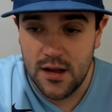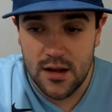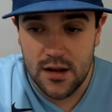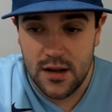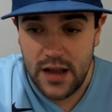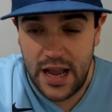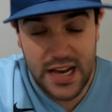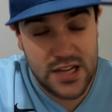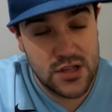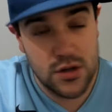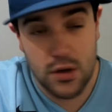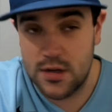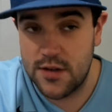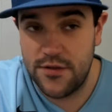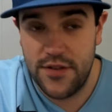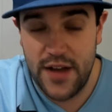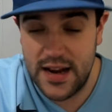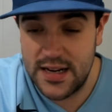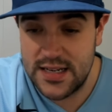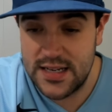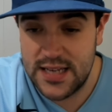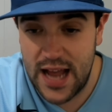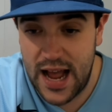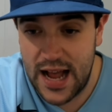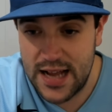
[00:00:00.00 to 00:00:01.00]
he's looked
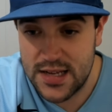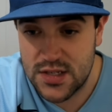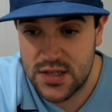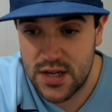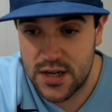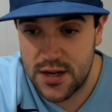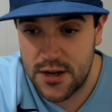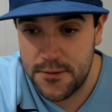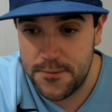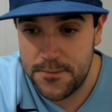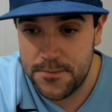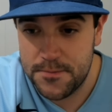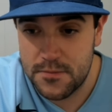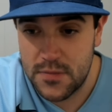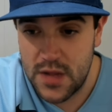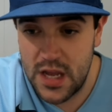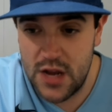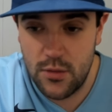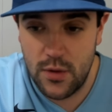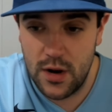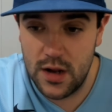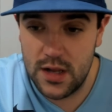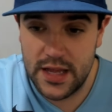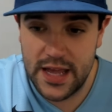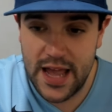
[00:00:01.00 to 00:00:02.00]
fantastic. He
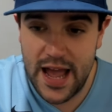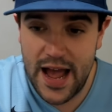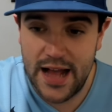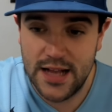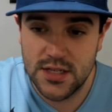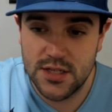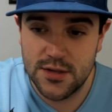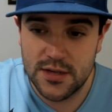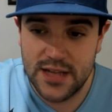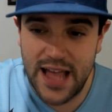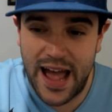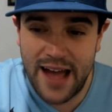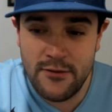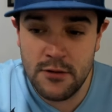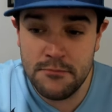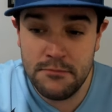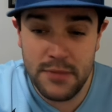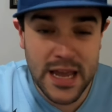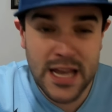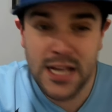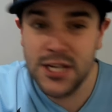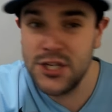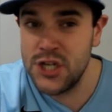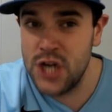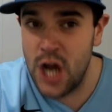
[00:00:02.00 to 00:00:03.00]
really has. Cavan
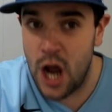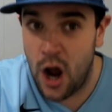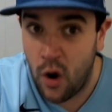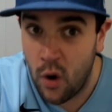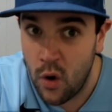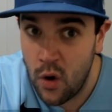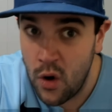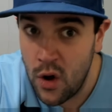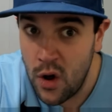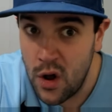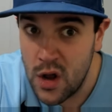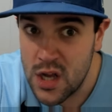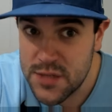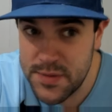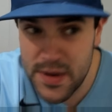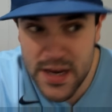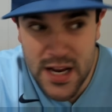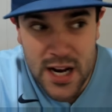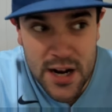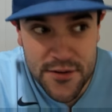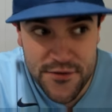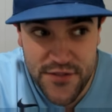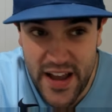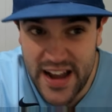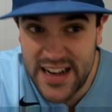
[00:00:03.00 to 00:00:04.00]
Biggio,
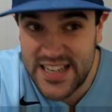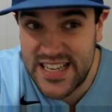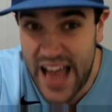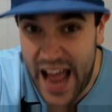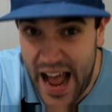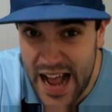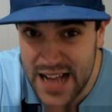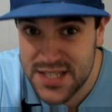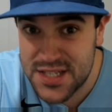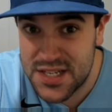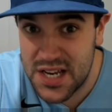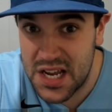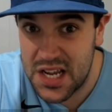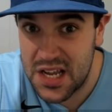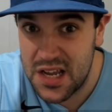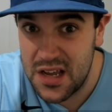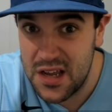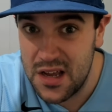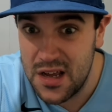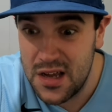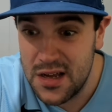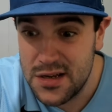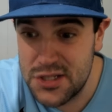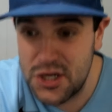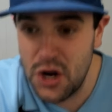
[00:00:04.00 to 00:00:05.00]
speaking of fantastic,
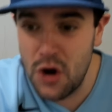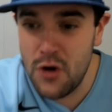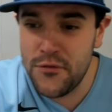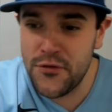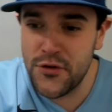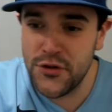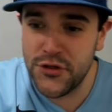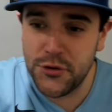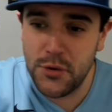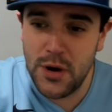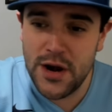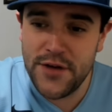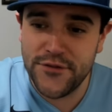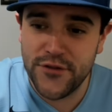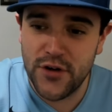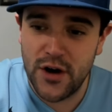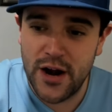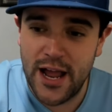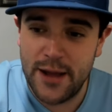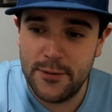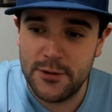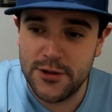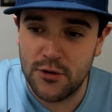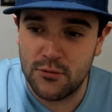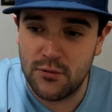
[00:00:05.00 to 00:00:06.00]
two for three for
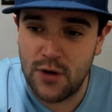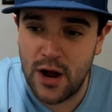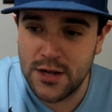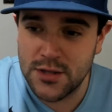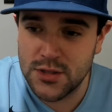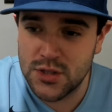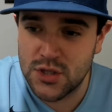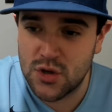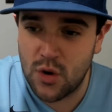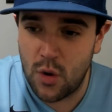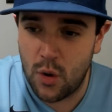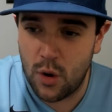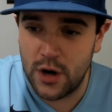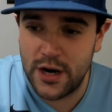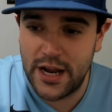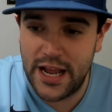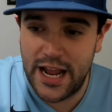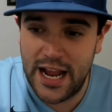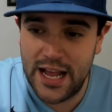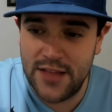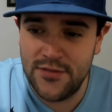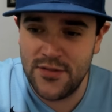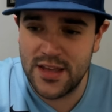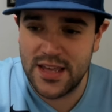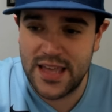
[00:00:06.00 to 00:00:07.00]
him with a run scored
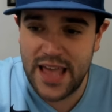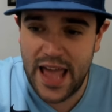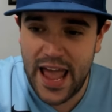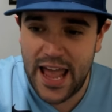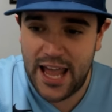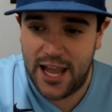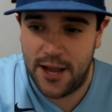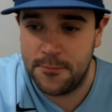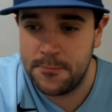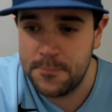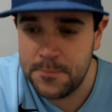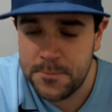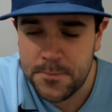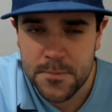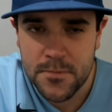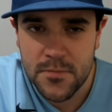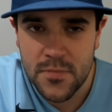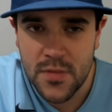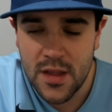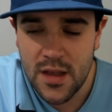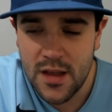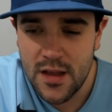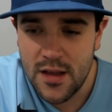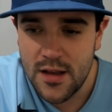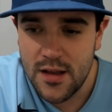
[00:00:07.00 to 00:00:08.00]
in the game
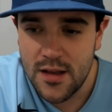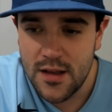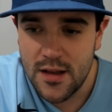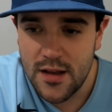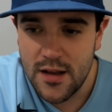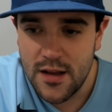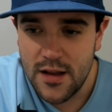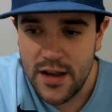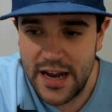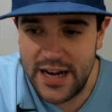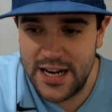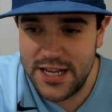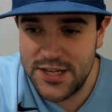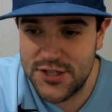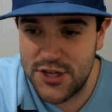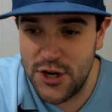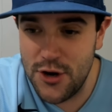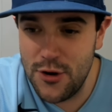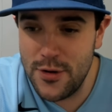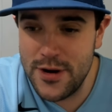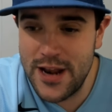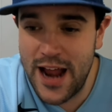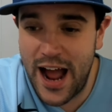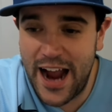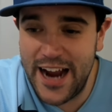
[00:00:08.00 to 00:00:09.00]
hitting
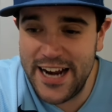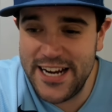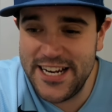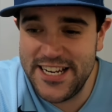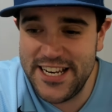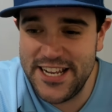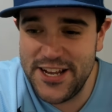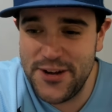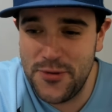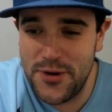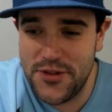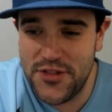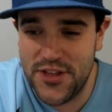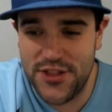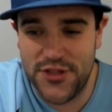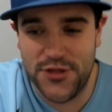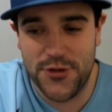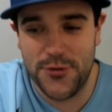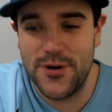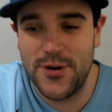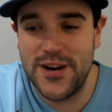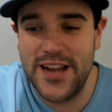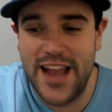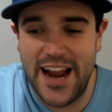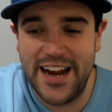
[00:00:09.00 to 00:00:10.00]
290 with a
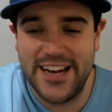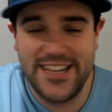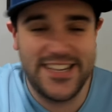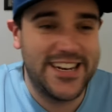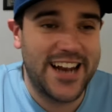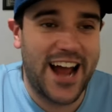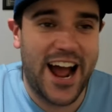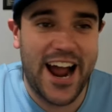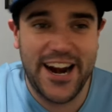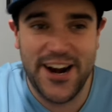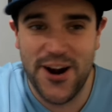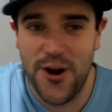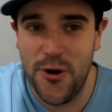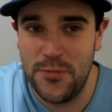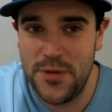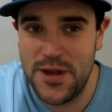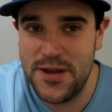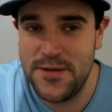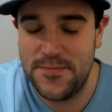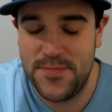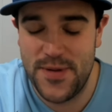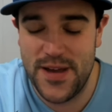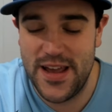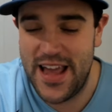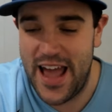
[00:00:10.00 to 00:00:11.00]
389
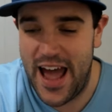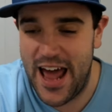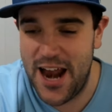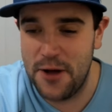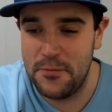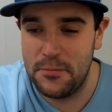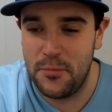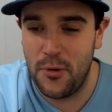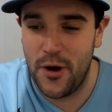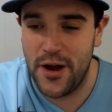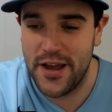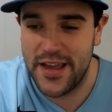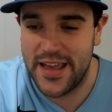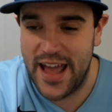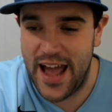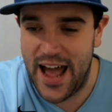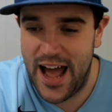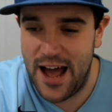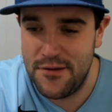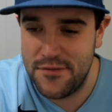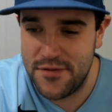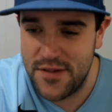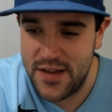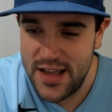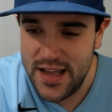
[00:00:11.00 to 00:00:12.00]
OBP. Attaboy, boy,
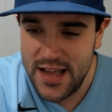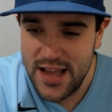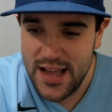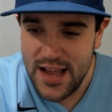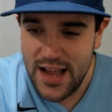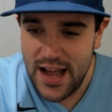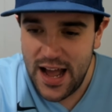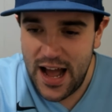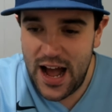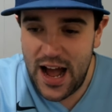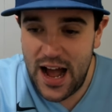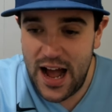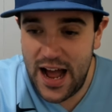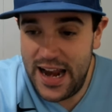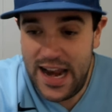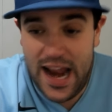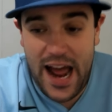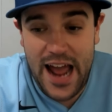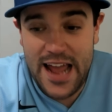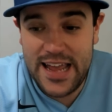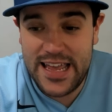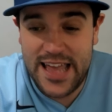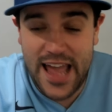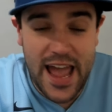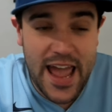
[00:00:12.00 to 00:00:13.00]
Uh, an
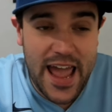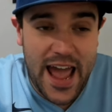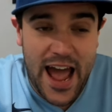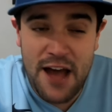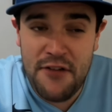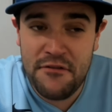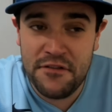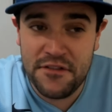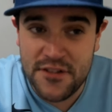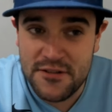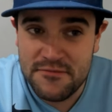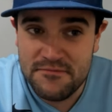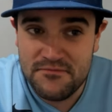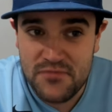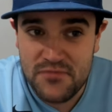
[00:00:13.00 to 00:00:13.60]
IKF,